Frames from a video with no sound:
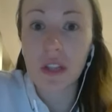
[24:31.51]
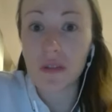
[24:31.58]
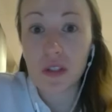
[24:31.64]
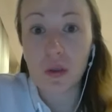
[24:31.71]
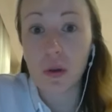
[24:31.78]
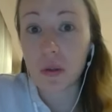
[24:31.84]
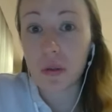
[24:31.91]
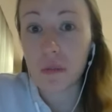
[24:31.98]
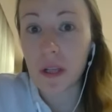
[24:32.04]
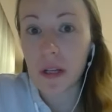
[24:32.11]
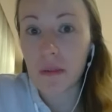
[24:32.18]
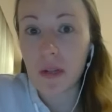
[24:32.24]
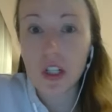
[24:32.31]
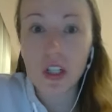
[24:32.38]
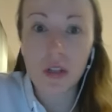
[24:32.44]
if it's going to be
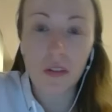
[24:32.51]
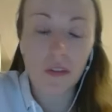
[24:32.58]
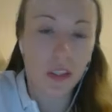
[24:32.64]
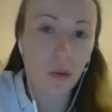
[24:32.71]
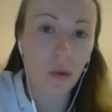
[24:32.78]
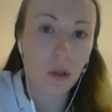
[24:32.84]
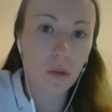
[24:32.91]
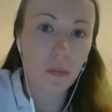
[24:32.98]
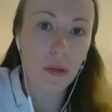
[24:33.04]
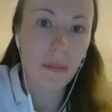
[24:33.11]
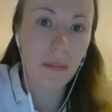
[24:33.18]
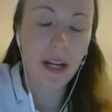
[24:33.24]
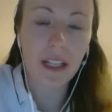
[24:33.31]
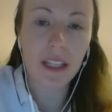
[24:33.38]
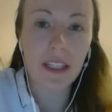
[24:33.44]
commercial, if it's going to be a
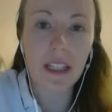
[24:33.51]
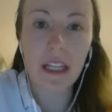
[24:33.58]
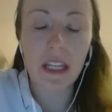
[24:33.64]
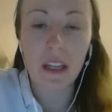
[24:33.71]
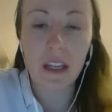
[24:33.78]
marketing,